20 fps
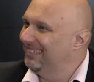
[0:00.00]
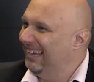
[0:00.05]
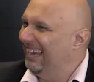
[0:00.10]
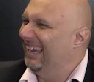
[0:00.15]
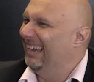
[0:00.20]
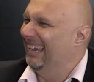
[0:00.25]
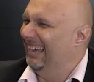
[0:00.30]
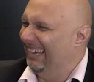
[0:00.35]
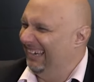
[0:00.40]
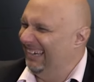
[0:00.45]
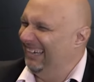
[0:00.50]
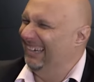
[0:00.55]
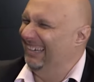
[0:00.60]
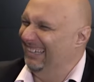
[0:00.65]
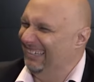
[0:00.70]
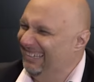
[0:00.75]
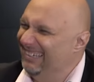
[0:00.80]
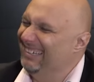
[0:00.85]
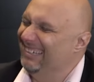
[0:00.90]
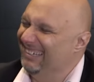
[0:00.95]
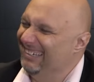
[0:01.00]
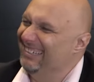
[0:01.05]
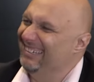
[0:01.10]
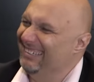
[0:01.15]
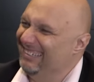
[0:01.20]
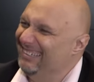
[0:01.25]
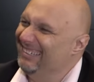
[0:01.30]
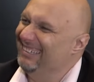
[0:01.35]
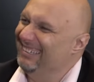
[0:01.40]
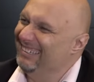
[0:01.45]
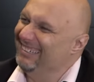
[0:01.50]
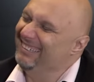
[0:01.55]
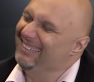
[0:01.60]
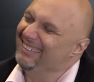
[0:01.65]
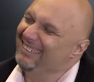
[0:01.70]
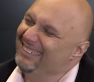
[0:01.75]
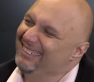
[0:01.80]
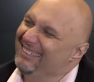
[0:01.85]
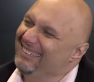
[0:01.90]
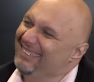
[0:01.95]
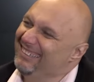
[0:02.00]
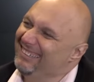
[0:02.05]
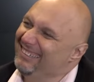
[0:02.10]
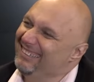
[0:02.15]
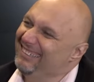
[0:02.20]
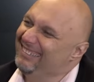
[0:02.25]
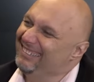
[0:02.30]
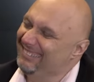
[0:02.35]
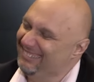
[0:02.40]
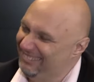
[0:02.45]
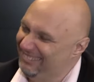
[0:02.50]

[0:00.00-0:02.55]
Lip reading: good at. I recognize what I'm good at, and there's